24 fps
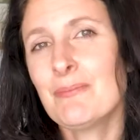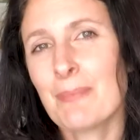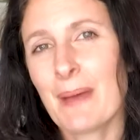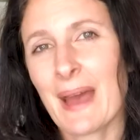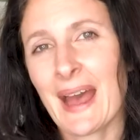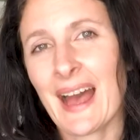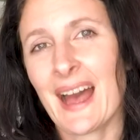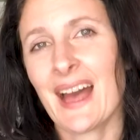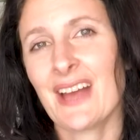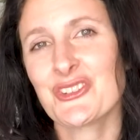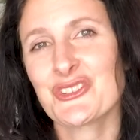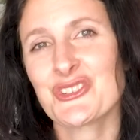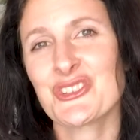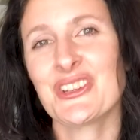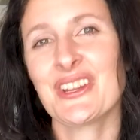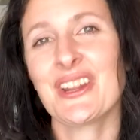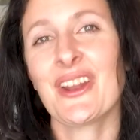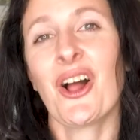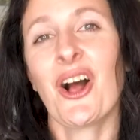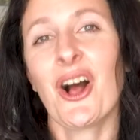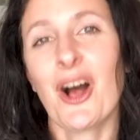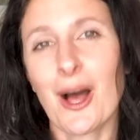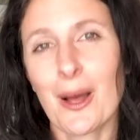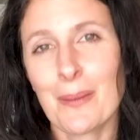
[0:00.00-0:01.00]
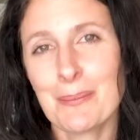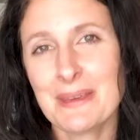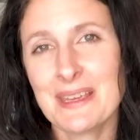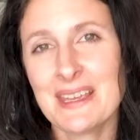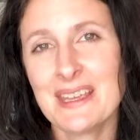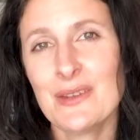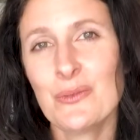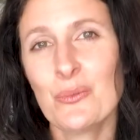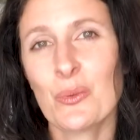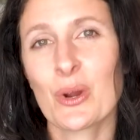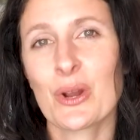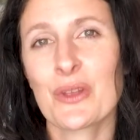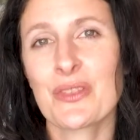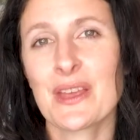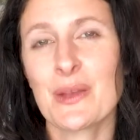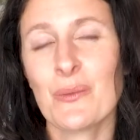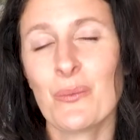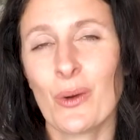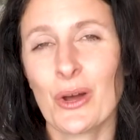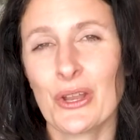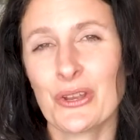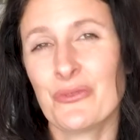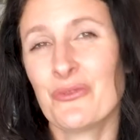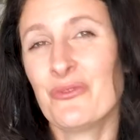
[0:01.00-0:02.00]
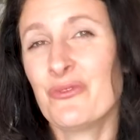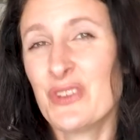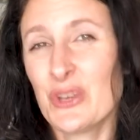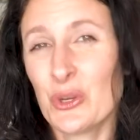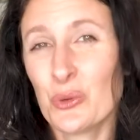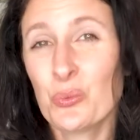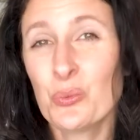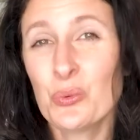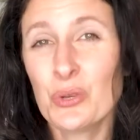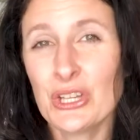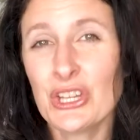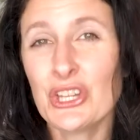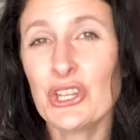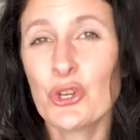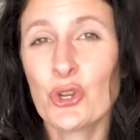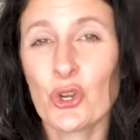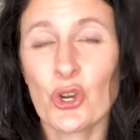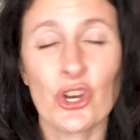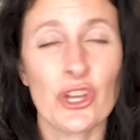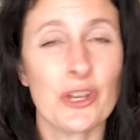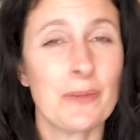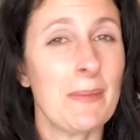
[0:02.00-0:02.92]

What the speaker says: passionate hobby where they want to feel really good.